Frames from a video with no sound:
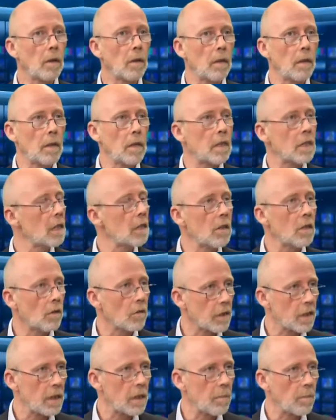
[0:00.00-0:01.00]
this is
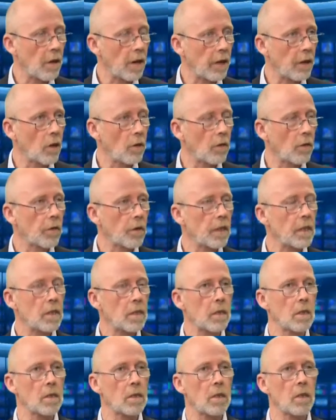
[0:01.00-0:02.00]
not seen by
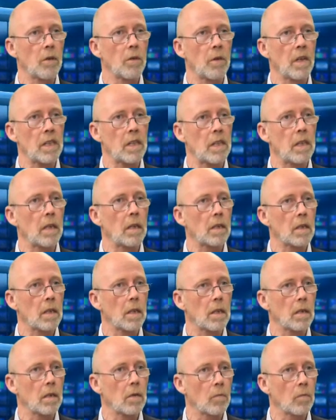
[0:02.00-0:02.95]
Congress. There's a US Senator,